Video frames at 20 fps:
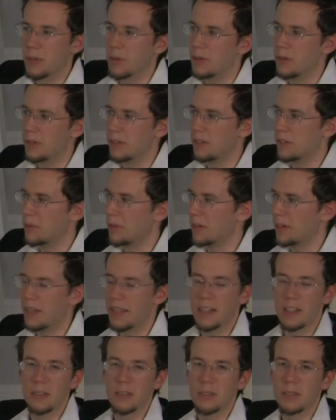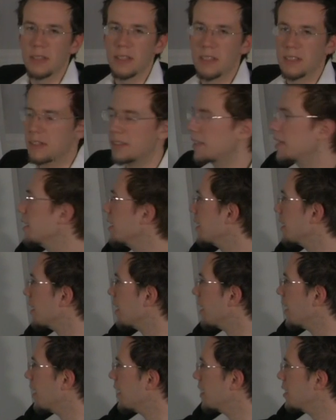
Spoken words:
Or you want to get into another key.